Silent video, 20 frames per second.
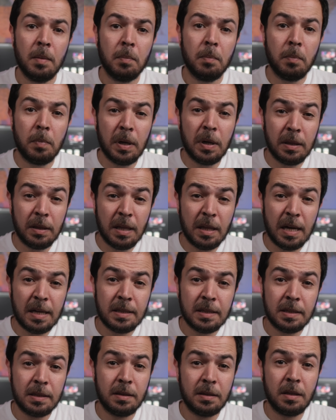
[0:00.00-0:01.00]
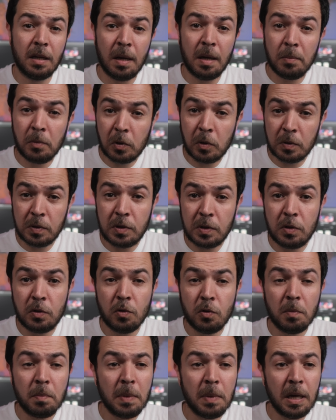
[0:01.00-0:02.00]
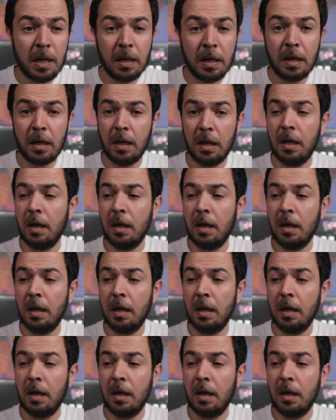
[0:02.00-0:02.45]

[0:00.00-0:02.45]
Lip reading: But that's time consuming